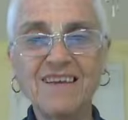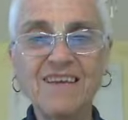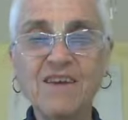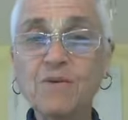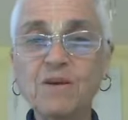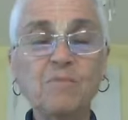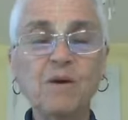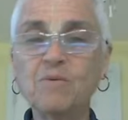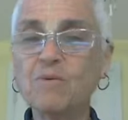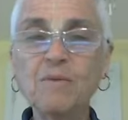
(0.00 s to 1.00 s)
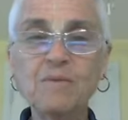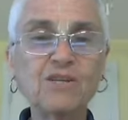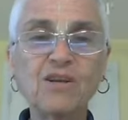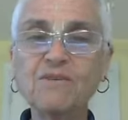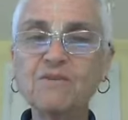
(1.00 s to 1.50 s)
hearing about
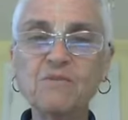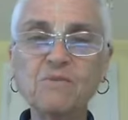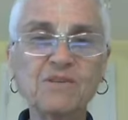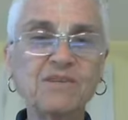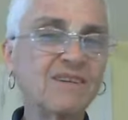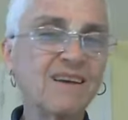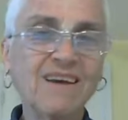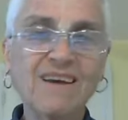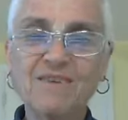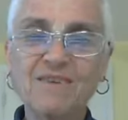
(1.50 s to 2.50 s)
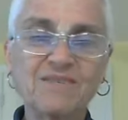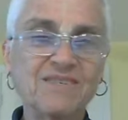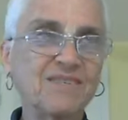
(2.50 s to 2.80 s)
Ramachandra was